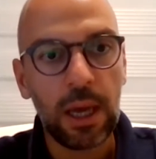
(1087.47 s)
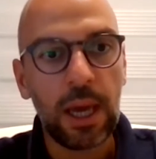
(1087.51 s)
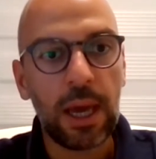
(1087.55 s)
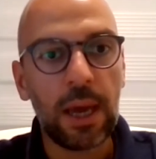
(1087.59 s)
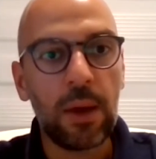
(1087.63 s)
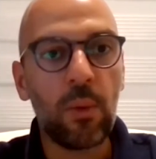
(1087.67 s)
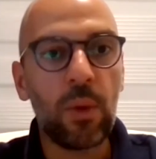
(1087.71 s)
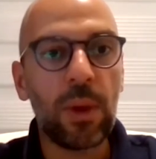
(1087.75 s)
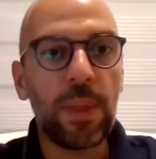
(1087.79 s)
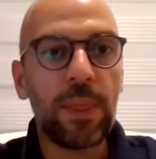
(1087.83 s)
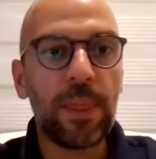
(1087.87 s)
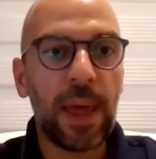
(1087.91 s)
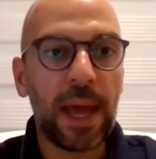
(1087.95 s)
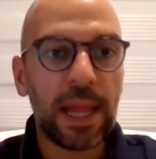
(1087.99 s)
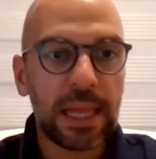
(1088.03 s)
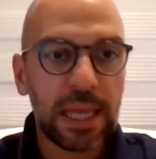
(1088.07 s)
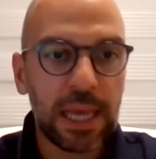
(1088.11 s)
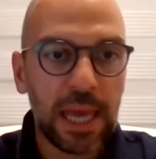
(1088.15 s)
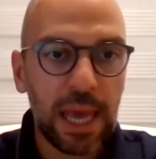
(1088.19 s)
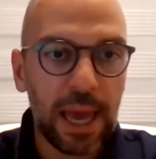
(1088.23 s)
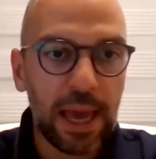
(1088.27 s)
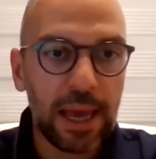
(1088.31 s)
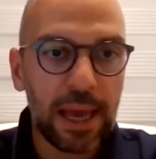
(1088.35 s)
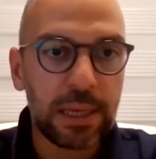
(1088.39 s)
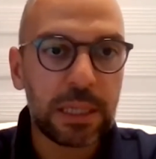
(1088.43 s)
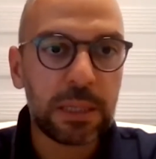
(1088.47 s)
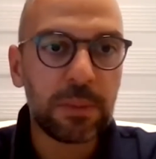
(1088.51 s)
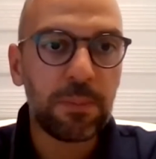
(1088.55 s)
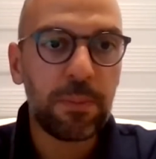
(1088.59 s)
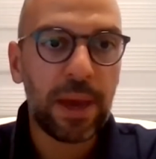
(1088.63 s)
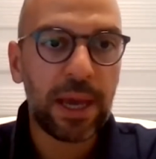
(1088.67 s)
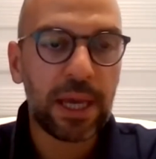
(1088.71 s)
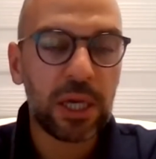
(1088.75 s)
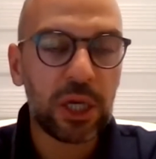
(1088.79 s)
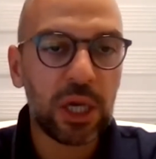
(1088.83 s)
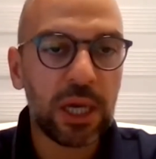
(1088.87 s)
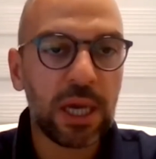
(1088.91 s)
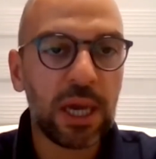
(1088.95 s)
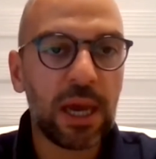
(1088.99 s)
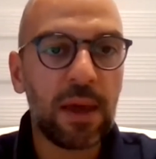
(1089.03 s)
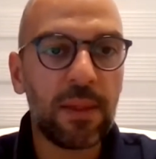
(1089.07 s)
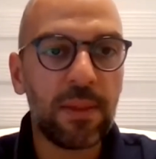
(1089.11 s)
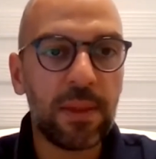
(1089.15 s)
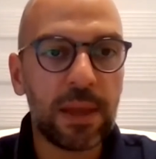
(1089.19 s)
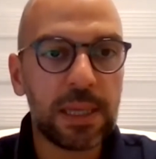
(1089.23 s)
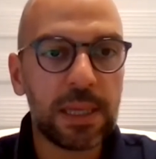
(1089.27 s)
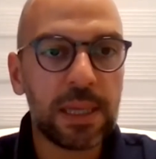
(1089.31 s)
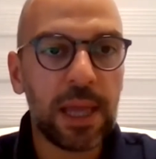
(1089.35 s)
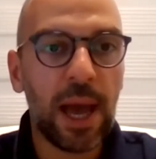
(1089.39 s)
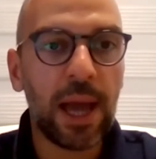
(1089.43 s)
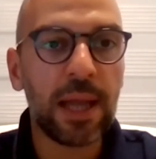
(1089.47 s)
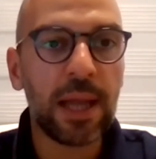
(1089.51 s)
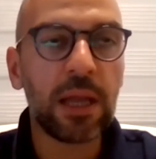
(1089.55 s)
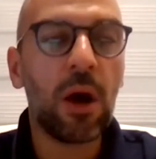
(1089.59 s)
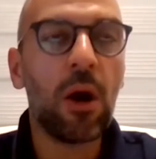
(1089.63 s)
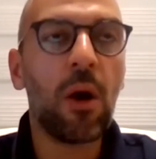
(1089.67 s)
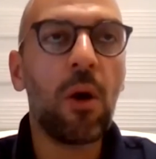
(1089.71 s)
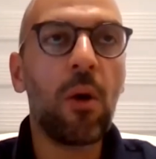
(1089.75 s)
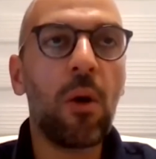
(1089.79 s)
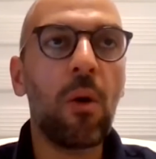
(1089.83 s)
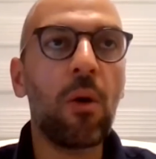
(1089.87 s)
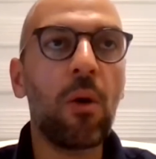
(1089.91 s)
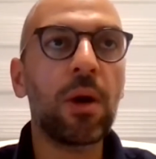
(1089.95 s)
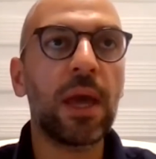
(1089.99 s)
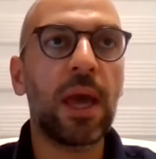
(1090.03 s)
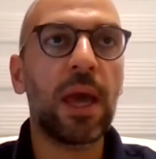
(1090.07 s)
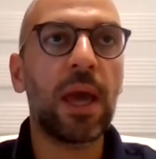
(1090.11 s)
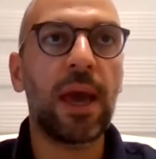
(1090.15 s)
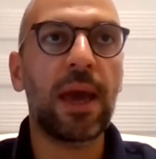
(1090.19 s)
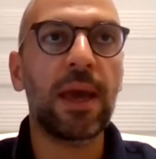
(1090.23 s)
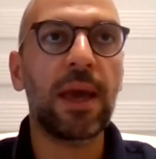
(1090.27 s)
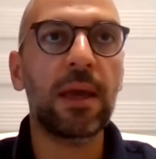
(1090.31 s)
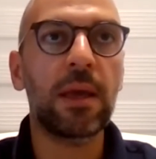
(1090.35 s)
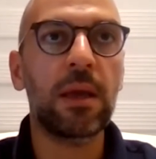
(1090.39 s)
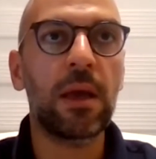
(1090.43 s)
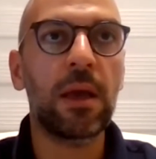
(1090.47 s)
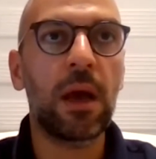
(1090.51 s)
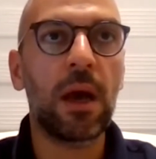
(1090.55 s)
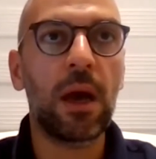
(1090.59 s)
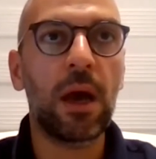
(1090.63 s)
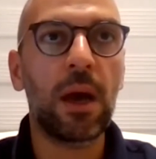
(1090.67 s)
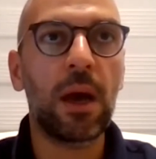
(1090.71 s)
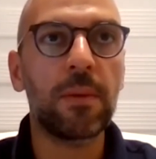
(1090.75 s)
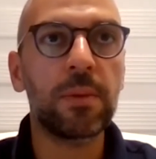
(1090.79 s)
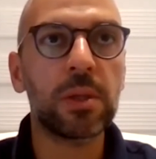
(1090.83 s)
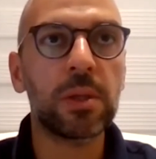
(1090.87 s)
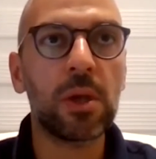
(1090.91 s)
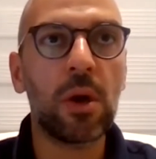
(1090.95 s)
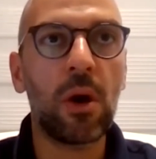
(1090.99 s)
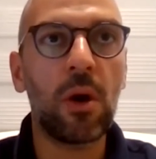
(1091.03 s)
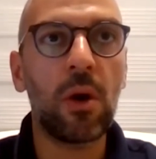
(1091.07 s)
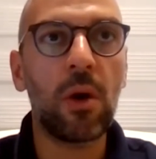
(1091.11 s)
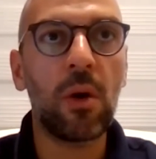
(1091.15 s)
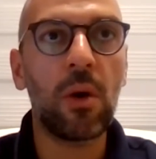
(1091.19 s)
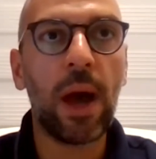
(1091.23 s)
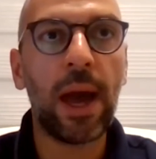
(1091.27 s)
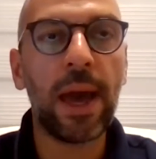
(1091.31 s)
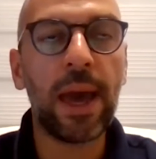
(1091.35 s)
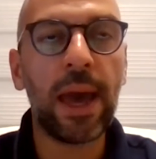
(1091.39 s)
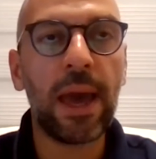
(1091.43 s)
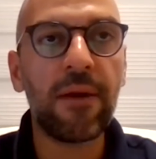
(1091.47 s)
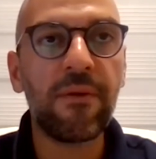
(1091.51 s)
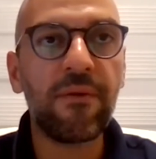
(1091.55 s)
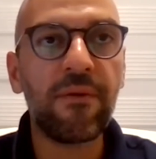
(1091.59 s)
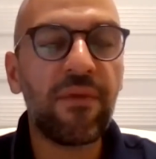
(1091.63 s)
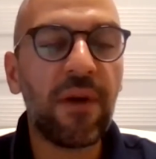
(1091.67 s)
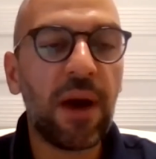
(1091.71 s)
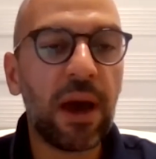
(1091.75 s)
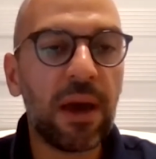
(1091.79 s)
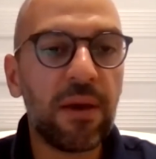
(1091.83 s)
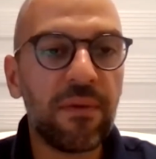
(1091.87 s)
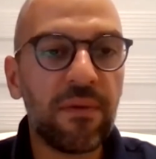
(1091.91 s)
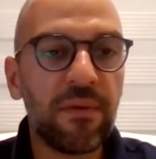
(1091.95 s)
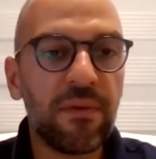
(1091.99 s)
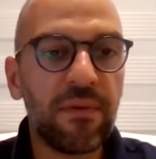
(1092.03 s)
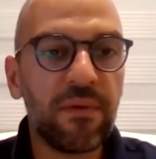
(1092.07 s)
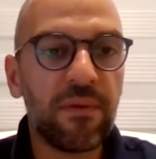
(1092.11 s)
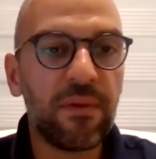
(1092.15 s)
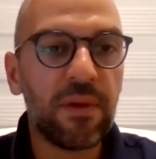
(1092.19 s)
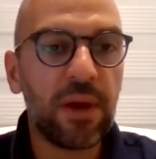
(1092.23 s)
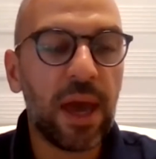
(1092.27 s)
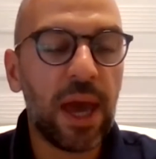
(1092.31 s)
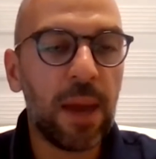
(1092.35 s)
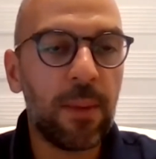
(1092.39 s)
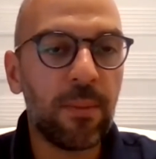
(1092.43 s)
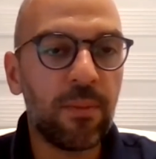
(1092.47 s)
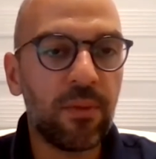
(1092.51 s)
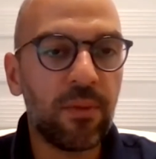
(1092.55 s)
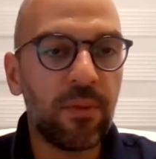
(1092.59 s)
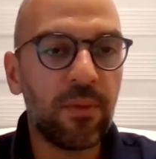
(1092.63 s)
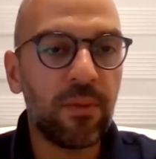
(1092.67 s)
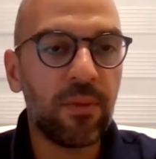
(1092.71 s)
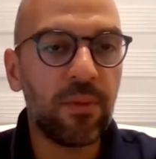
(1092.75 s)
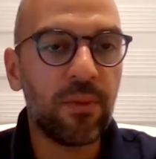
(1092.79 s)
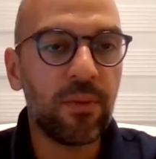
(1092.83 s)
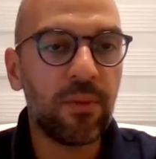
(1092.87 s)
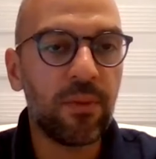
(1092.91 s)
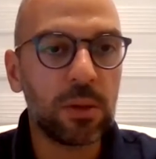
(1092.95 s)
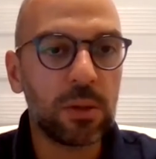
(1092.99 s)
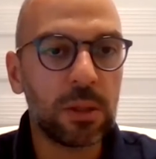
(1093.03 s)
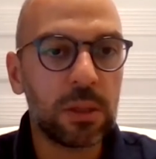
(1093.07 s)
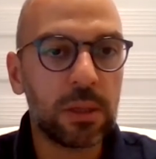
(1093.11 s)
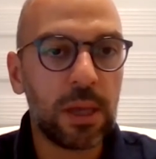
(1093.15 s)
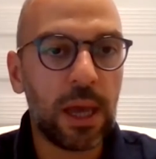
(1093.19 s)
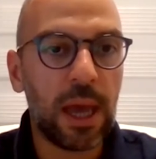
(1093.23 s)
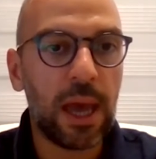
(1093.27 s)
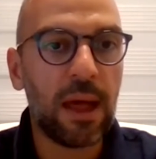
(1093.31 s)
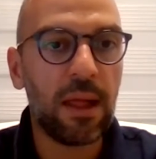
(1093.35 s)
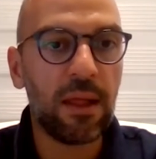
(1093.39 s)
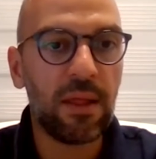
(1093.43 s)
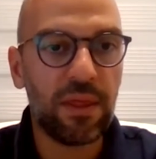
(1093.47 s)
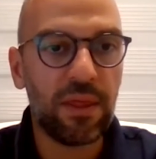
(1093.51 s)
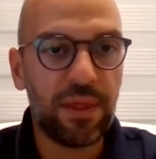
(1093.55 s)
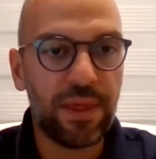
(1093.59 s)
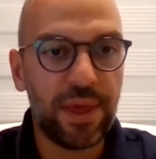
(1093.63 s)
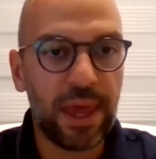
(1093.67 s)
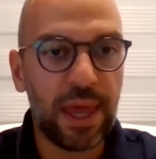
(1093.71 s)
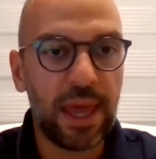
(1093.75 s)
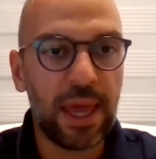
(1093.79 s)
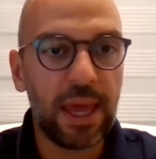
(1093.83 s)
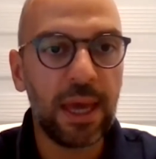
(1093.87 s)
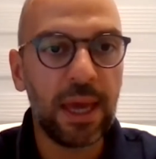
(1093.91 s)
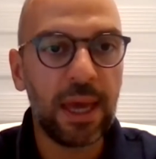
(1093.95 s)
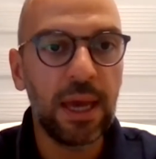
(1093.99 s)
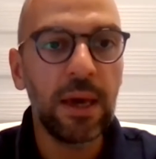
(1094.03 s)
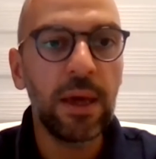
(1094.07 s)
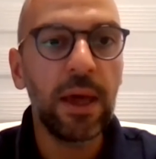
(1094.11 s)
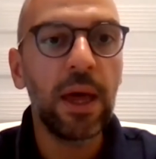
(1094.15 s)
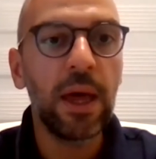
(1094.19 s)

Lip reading: With that case, patient can decide, oh, okay, so I have 5 embryos healthy,